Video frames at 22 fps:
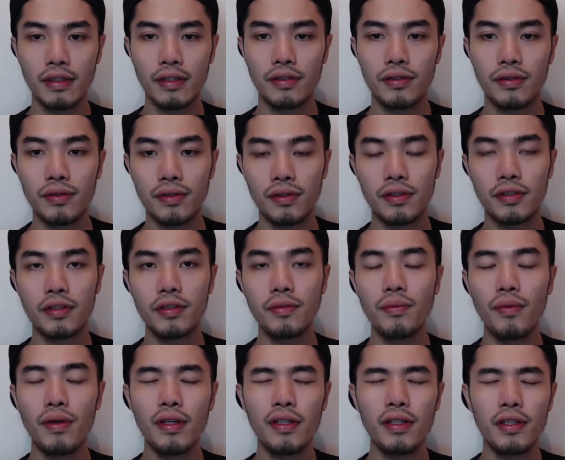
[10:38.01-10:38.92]
So the third
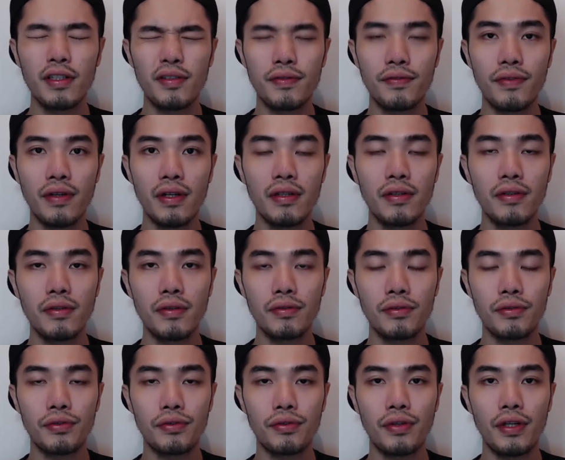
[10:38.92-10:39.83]
one is
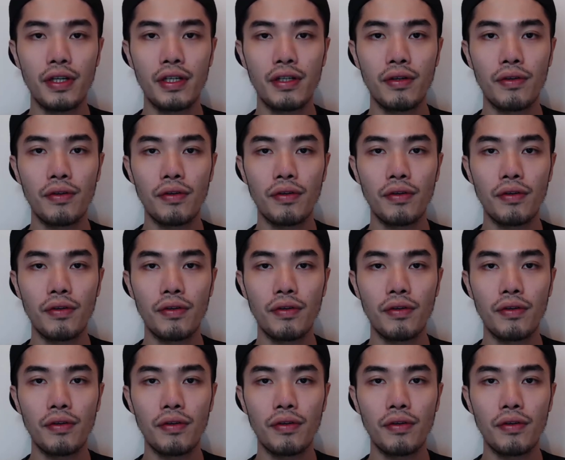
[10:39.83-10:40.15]
federal trade